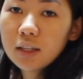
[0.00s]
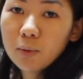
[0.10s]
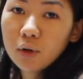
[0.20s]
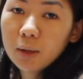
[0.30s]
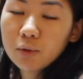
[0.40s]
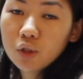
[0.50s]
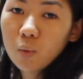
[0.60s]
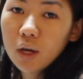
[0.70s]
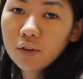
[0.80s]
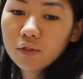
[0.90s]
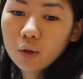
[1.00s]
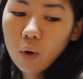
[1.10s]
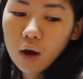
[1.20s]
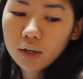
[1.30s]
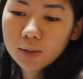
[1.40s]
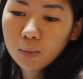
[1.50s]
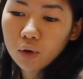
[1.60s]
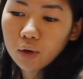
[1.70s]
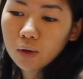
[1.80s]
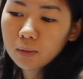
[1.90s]
this point, I'm just waiting for the water to
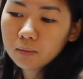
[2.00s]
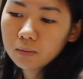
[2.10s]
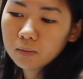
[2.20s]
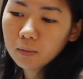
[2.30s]
boil.